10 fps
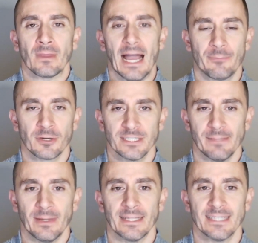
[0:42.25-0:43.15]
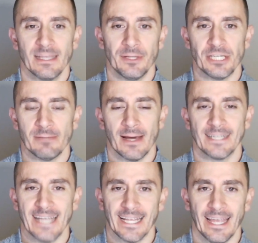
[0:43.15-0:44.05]
I personally have been in CPG about a
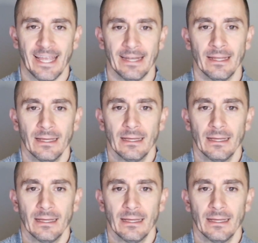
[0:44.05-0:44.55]
decade